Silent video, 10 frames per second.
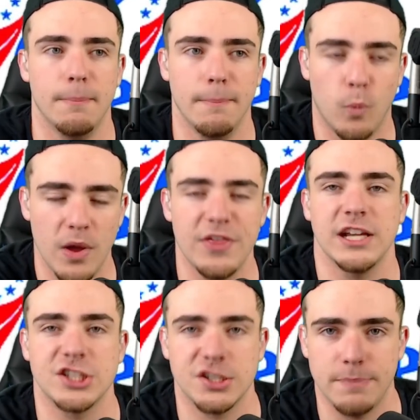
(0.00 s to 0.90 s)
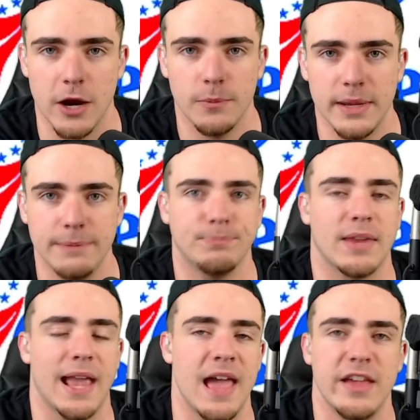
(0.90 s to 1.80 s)
with an experiment
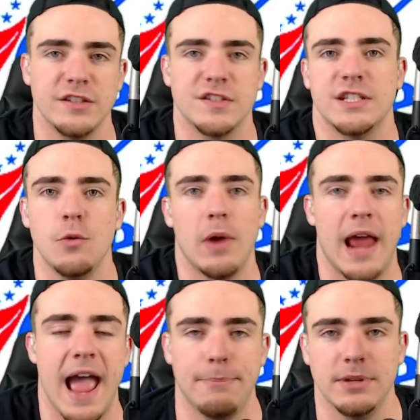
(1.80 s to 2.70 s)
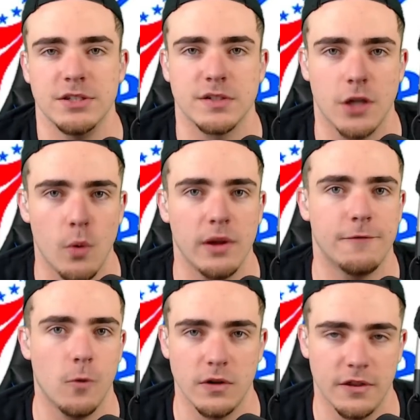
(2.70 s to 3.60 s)
and then see what happens going
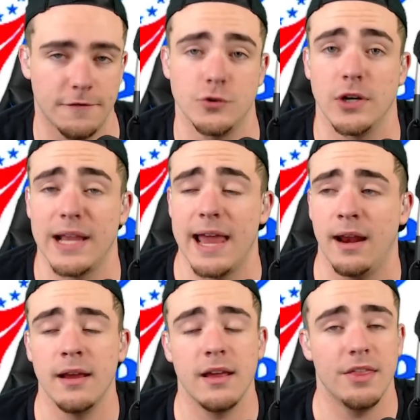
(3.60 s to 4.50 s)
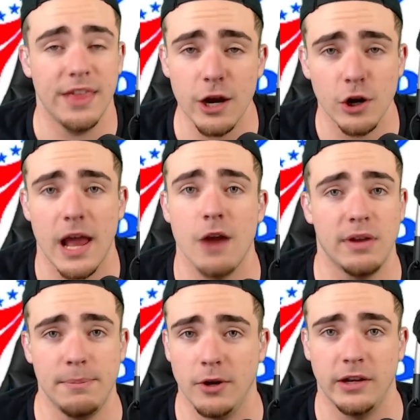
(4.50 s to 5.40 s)
forward to the future? Again, they are not
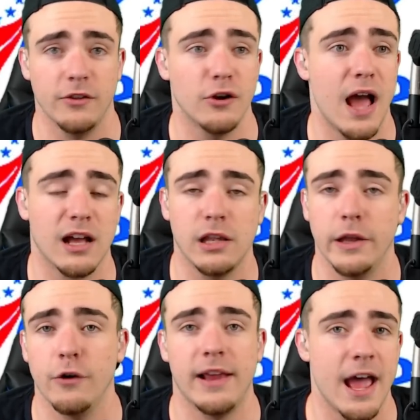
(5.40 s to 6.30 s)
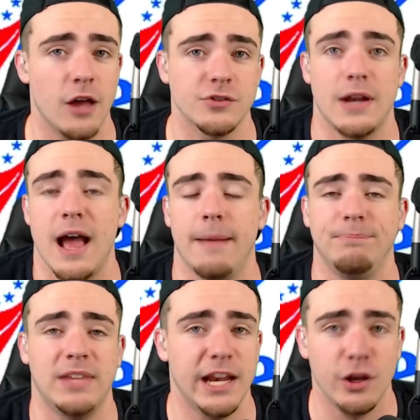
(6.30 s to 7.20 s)
rebuilding, they're not clearing house, they're not
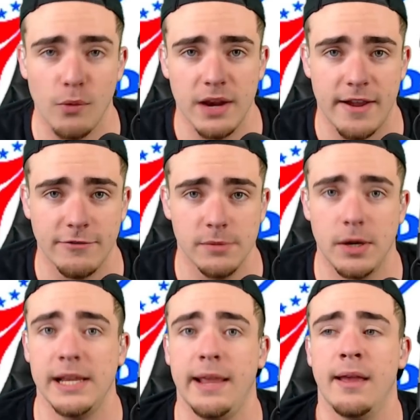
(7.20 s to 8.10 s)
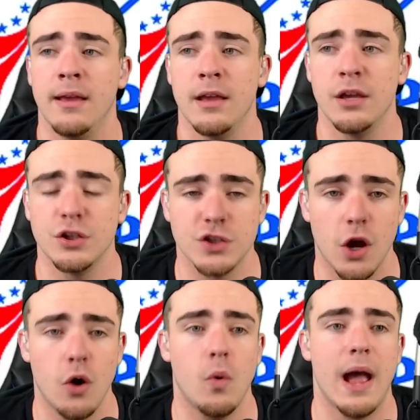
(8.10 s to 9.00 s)
getting rid of everybody.
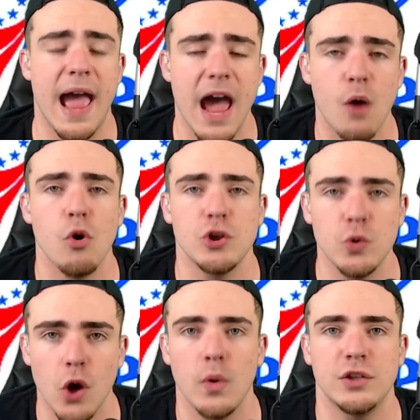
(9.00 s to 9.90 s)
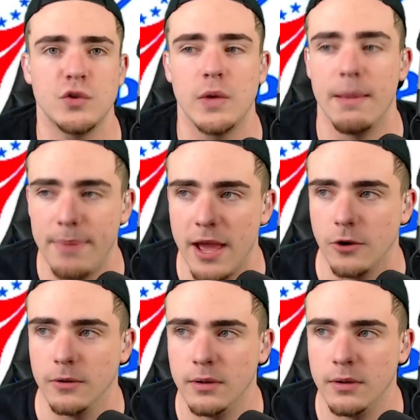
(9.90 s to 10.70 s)
So, how are you going to get better?